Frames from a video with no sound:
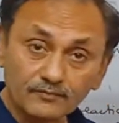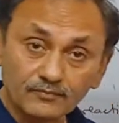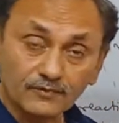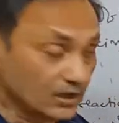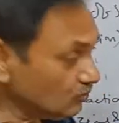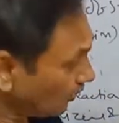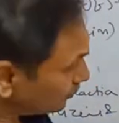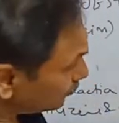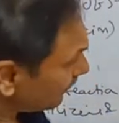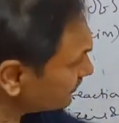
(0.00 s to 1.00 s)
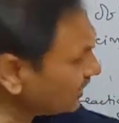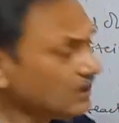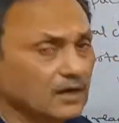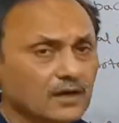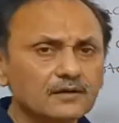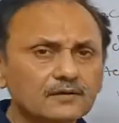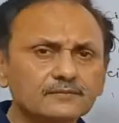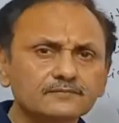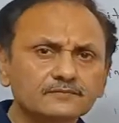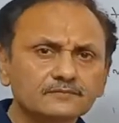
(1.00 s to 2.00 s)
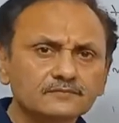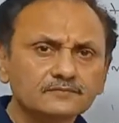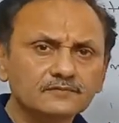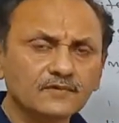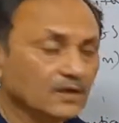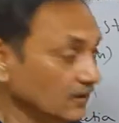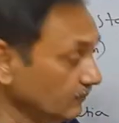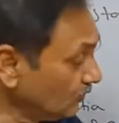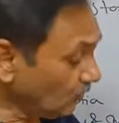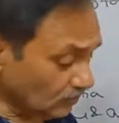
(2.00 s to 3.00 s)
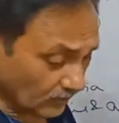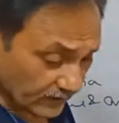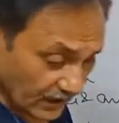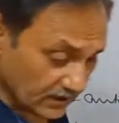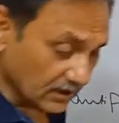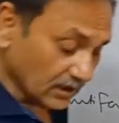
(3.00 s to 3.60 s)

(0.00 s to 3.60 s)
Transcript: It is also obstacle. Because of that,